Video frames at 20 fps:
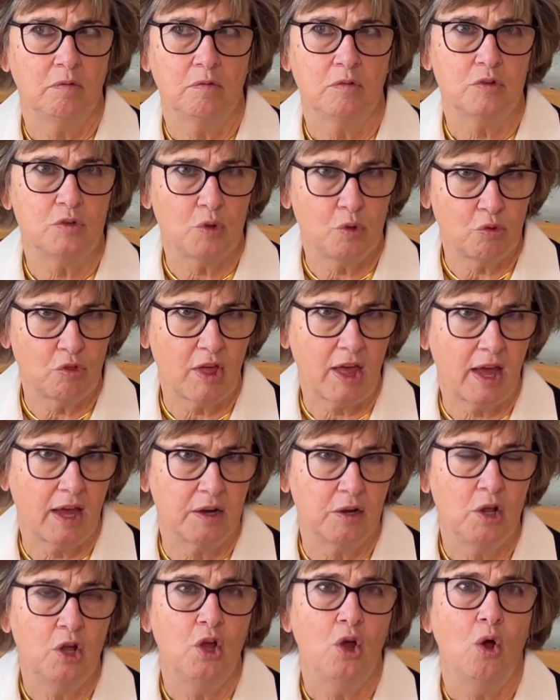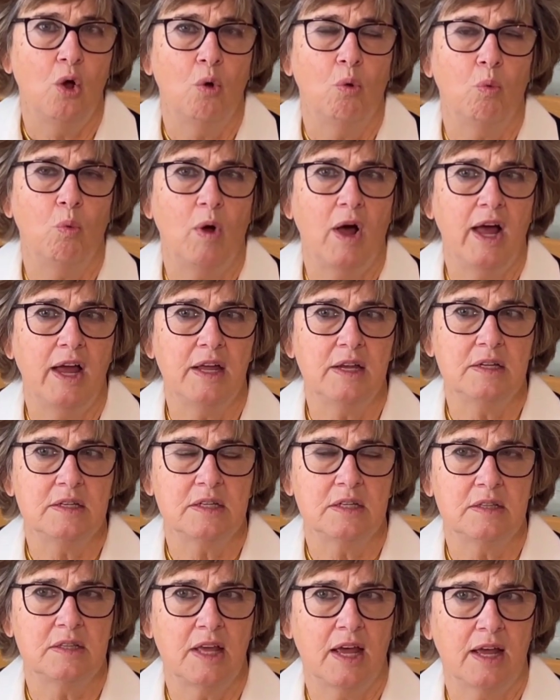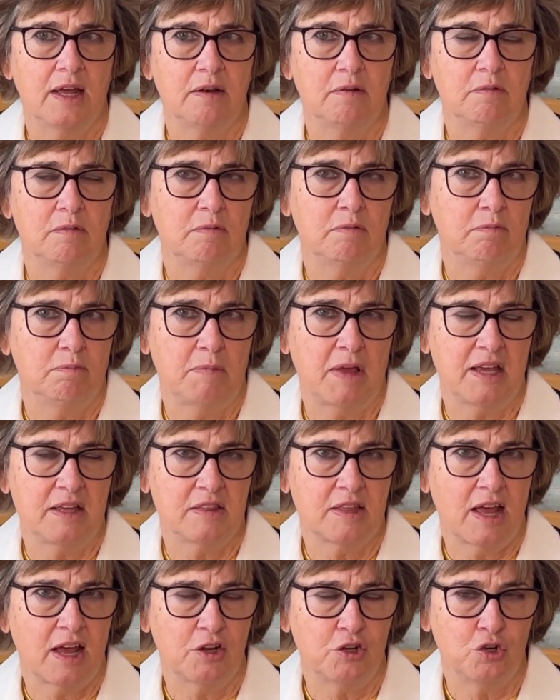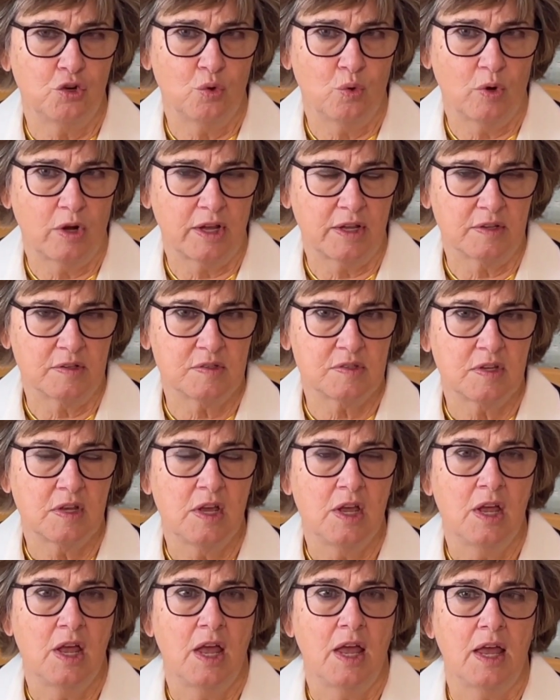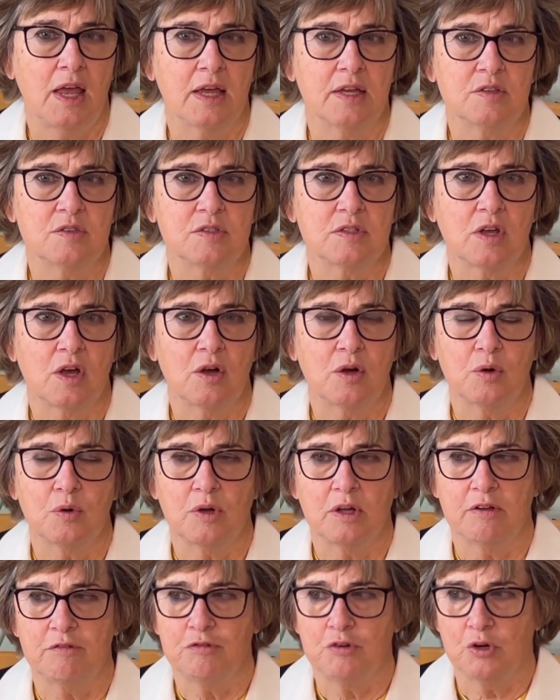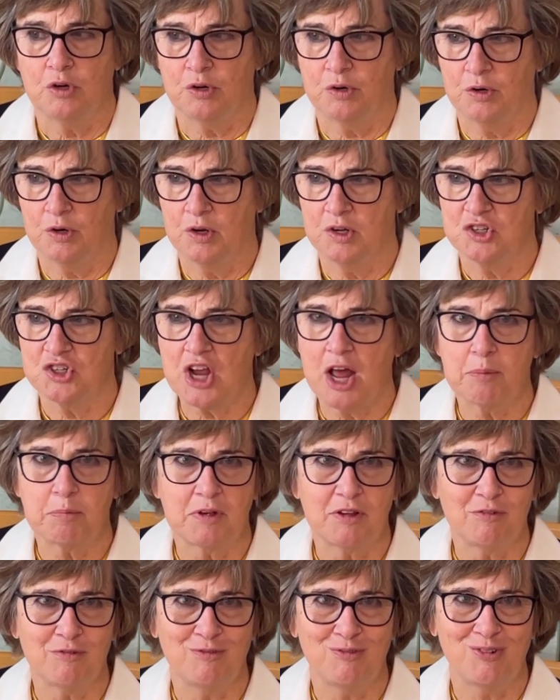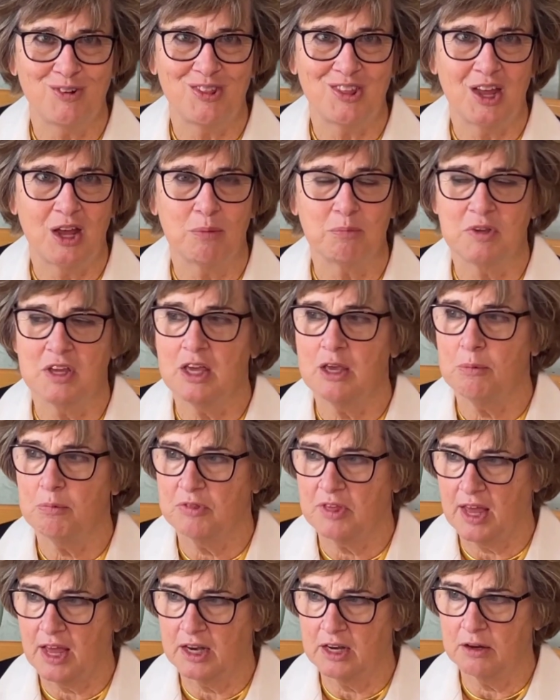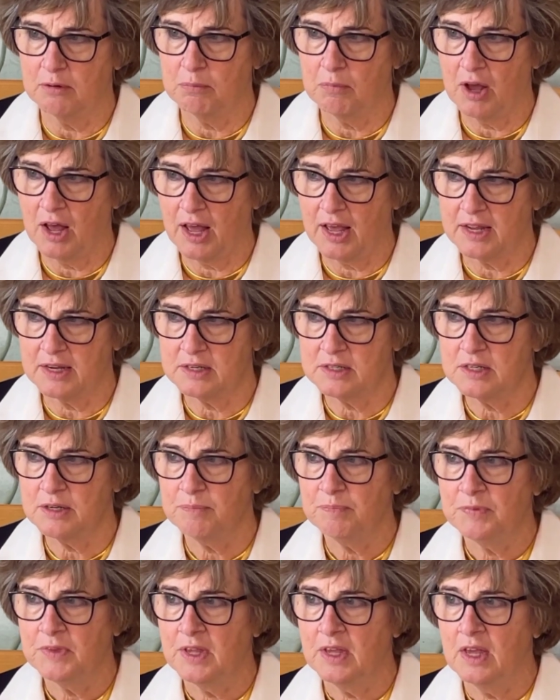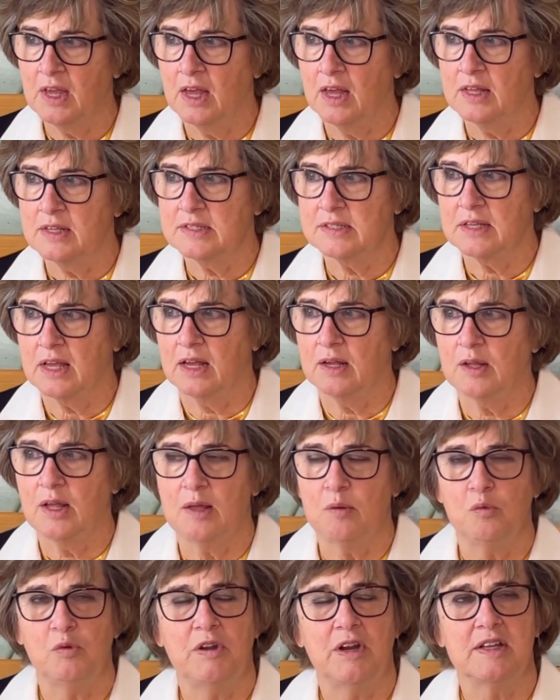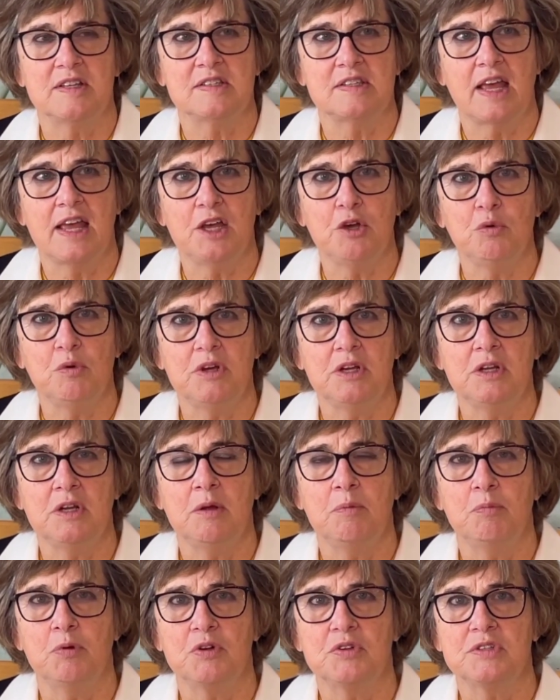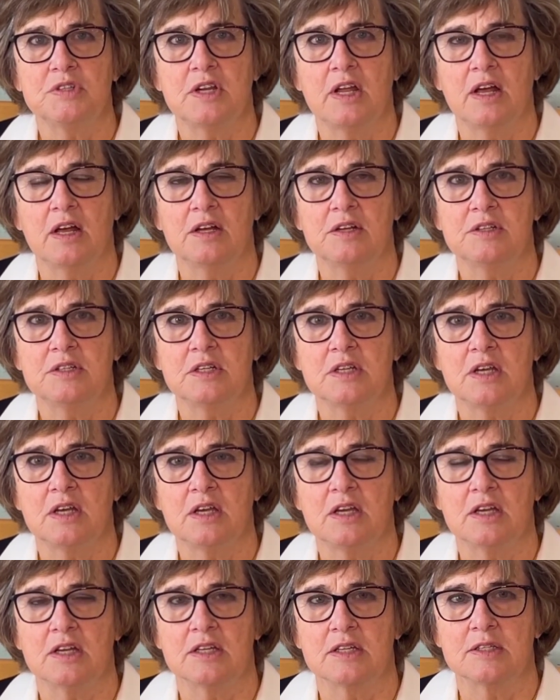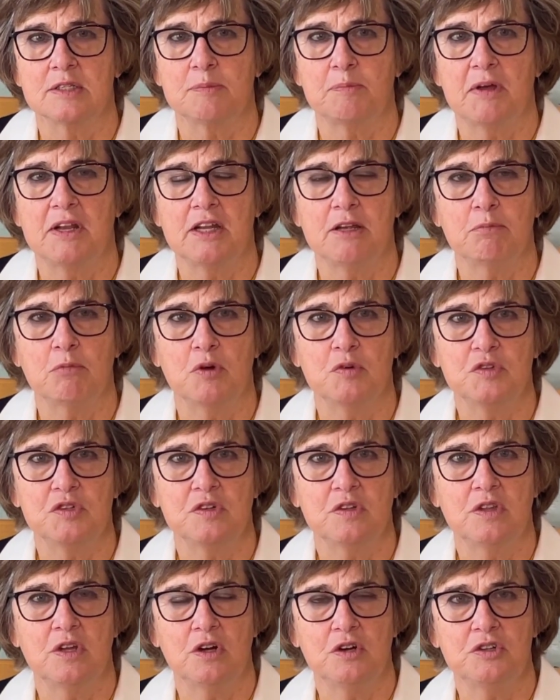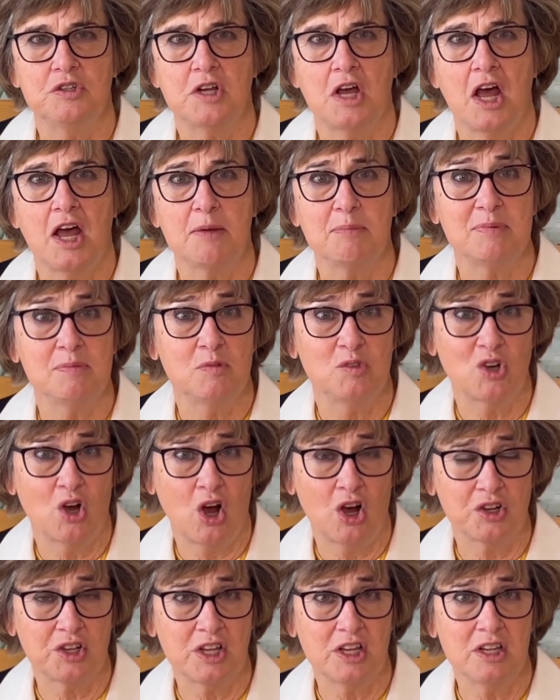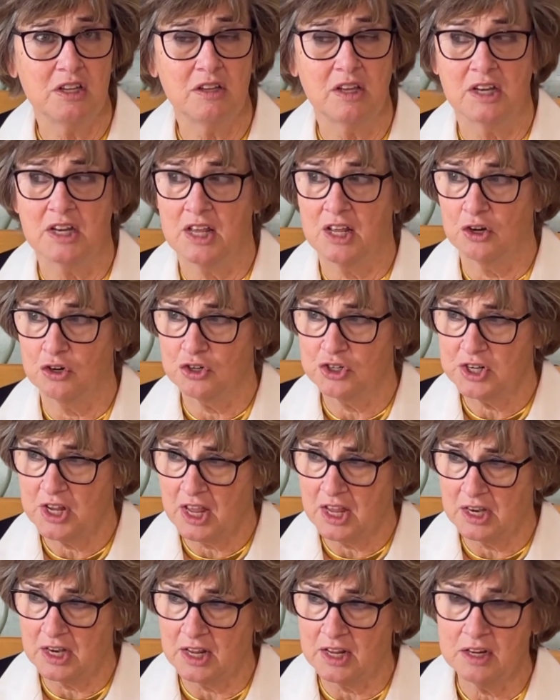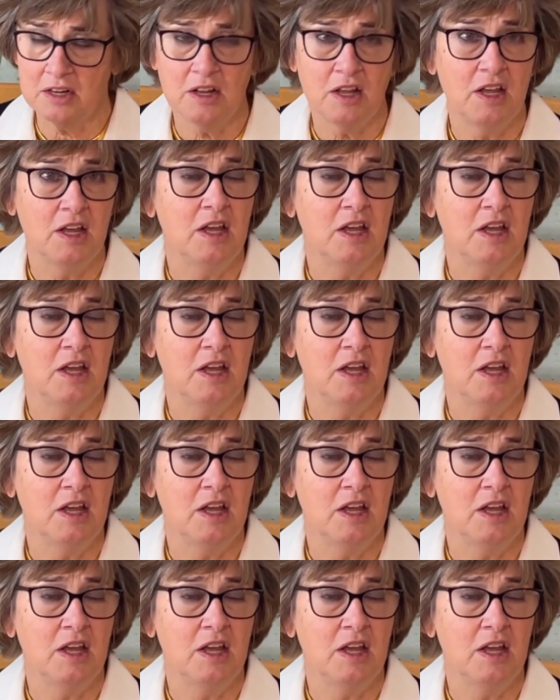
do that? Why did that make that noise? And so if you're shopping for them, keep that in mind. When a sanguine personality is spending most of their time talking and entertaining,